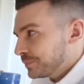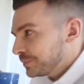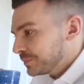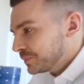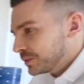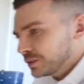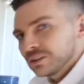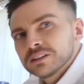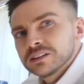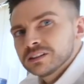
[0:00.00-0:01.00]
What was it
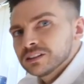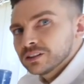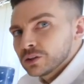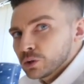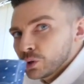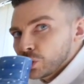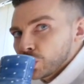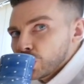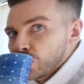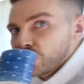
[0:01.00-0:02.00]
like with
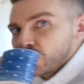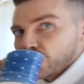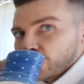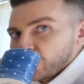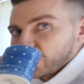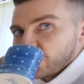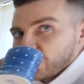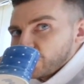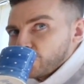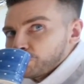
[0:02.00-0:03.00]
the bullies and
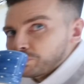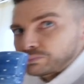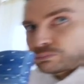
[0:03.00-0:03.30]
like